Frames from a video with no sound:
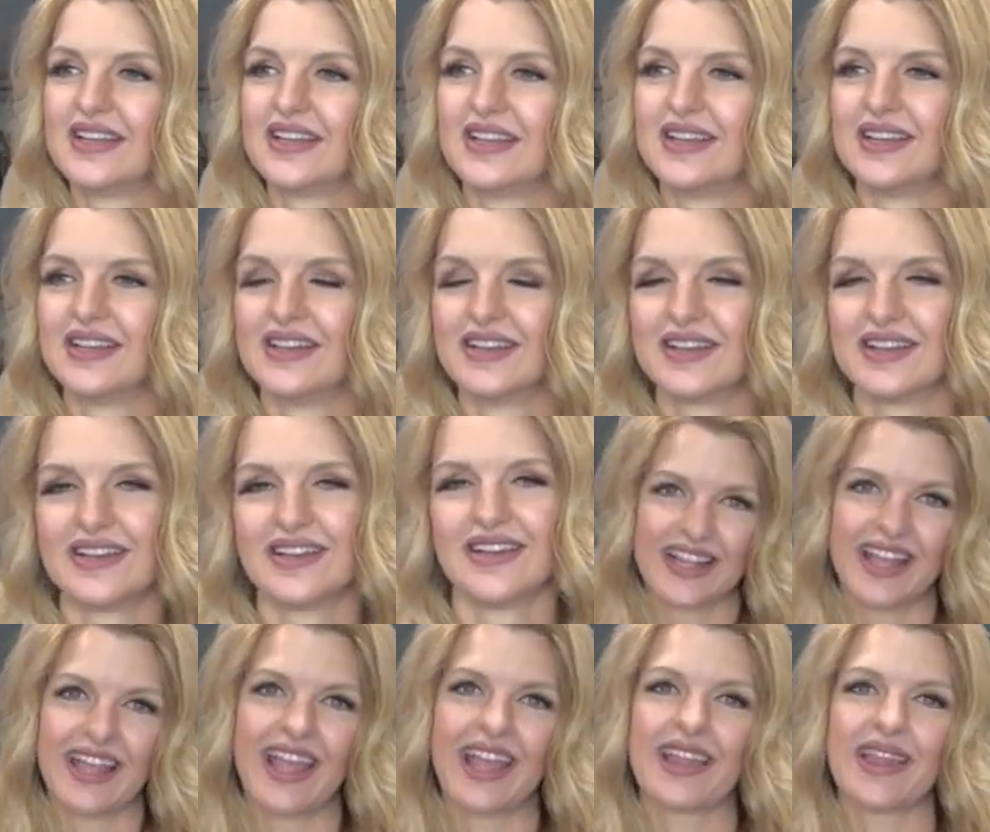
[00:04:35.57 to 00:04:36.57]
No.
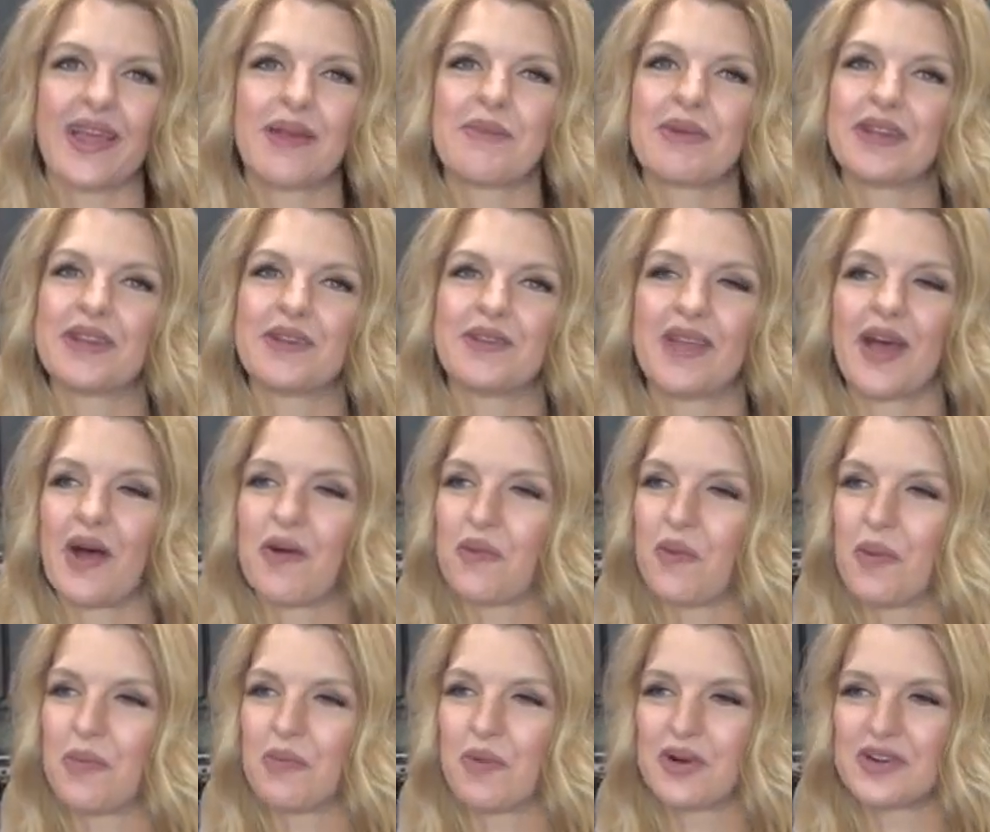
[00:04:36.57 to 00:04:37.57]
And let me do that
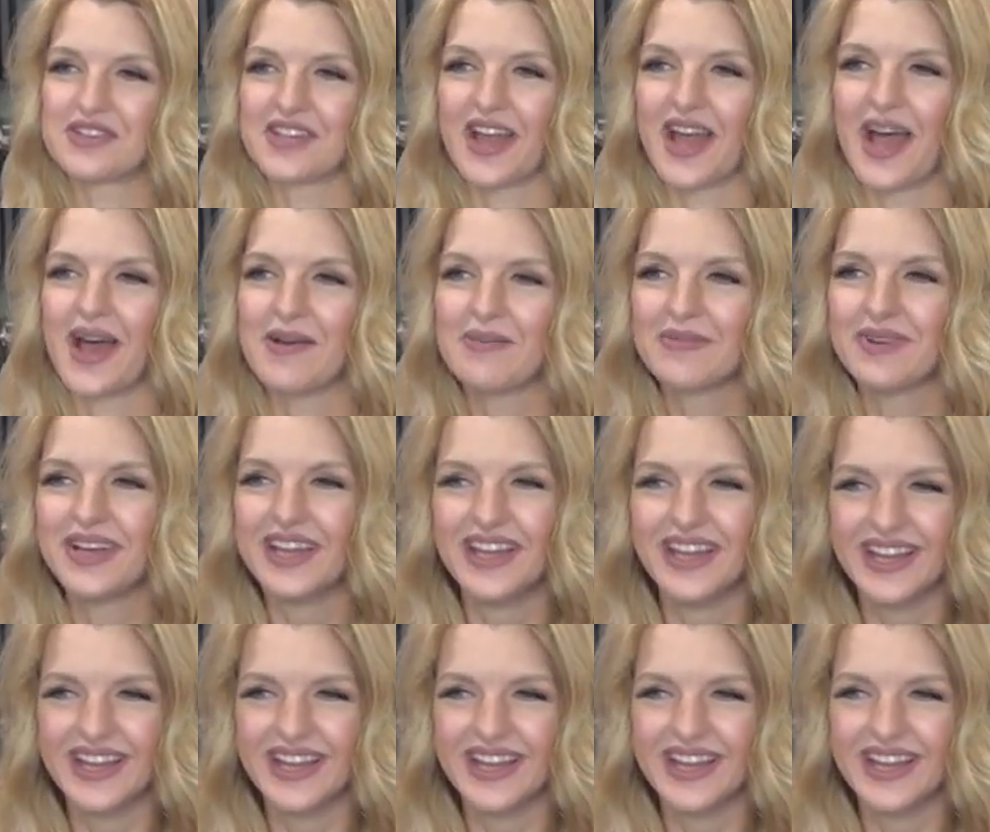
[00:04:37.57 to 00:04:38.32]
one more time.